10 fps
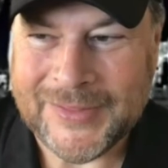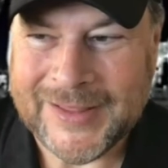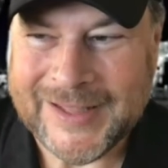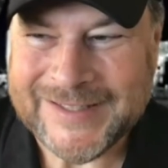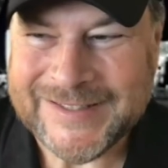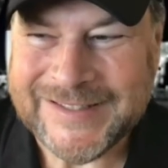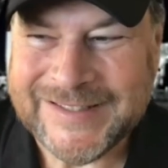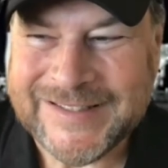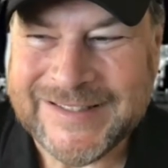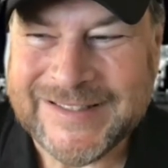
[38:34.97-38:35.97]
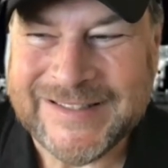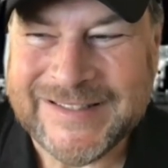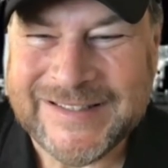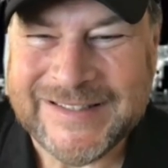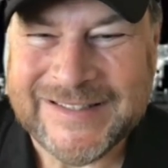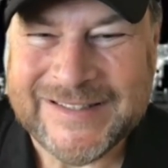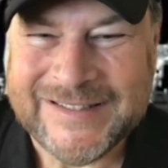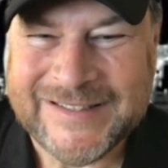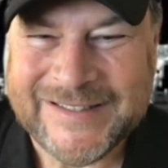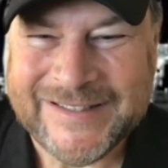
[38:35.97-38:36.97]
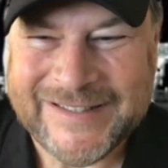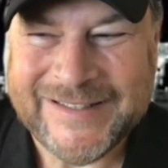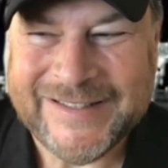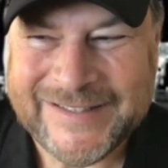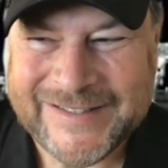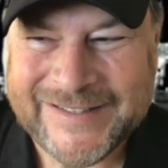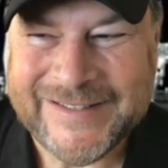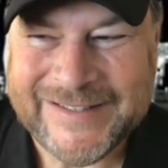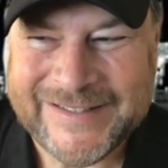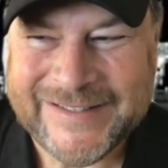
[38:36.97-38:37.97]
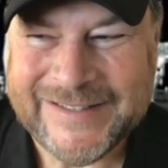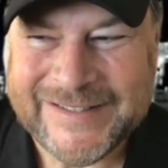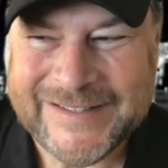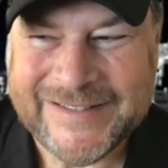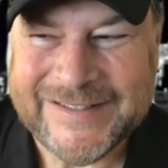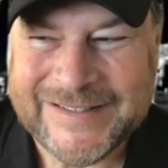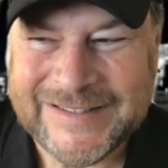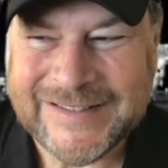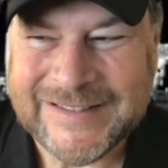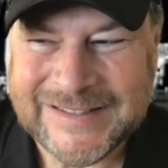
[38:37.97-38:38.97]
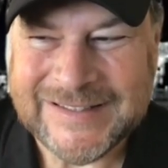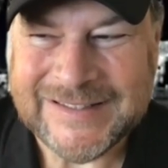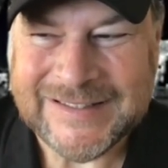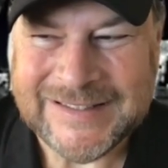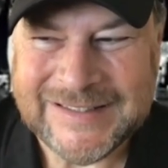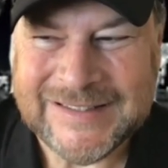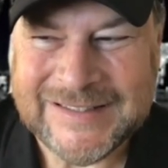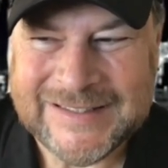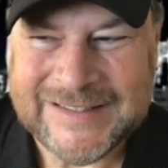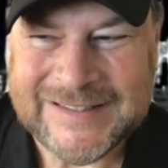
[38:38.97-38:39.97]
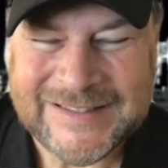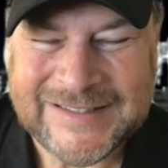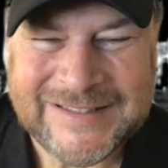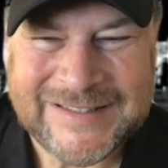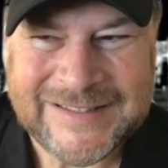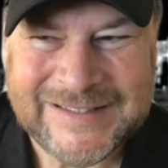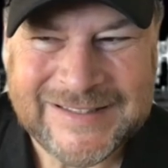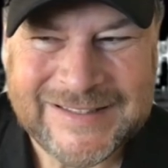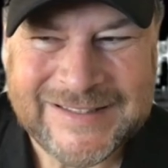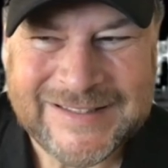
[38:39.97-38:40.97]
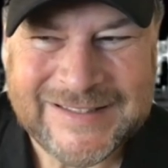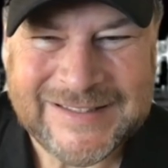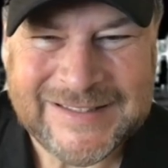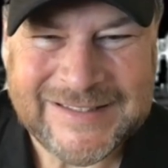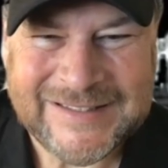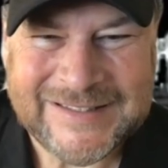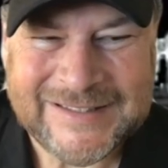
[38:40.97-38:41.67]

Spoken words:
(not speaking)